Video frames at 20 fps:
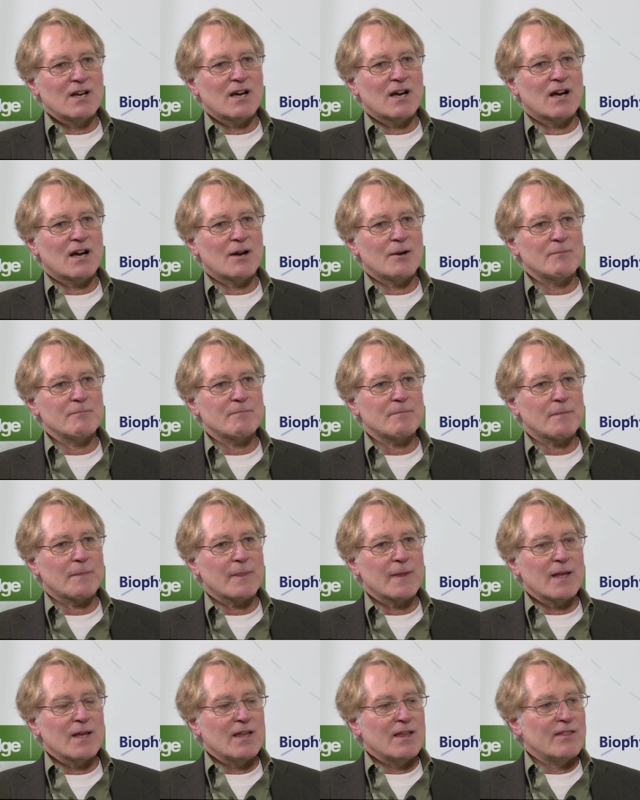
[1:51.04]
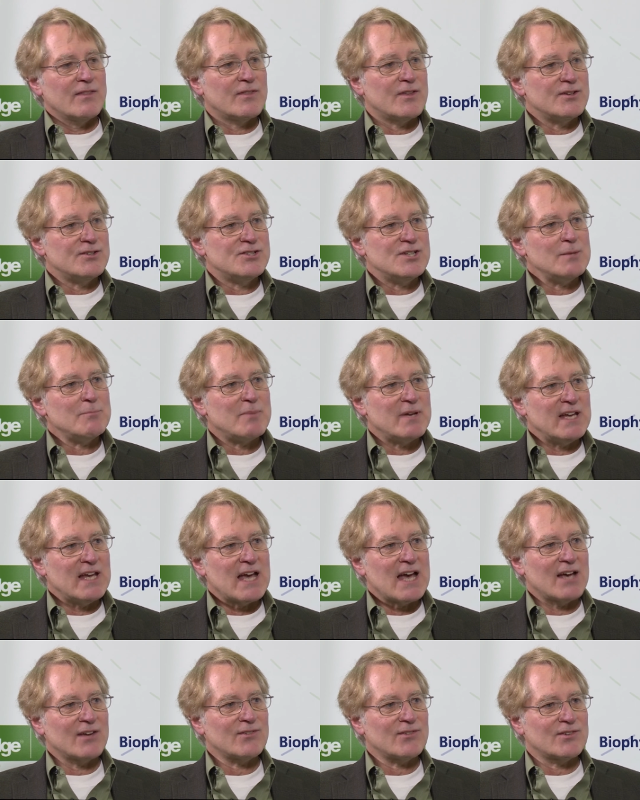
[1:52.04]
Um, the
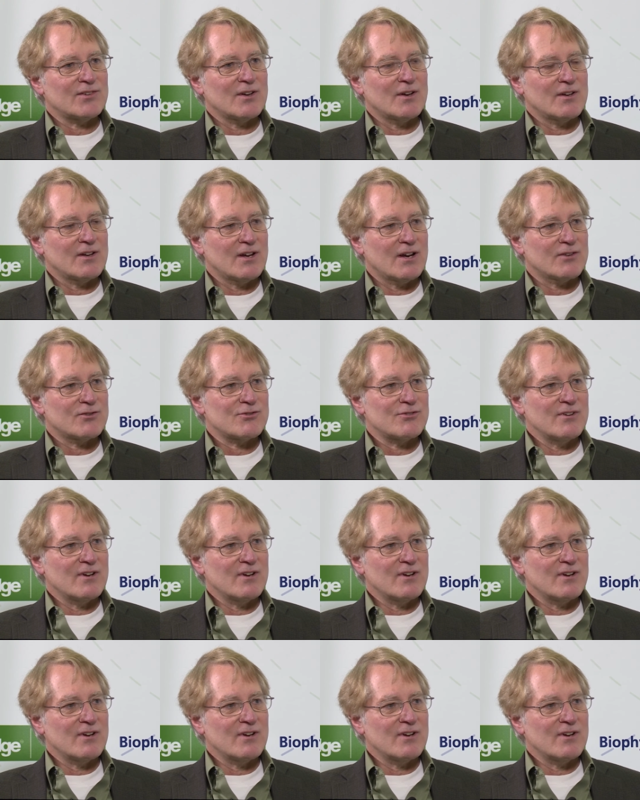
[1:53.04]
GPS, uh,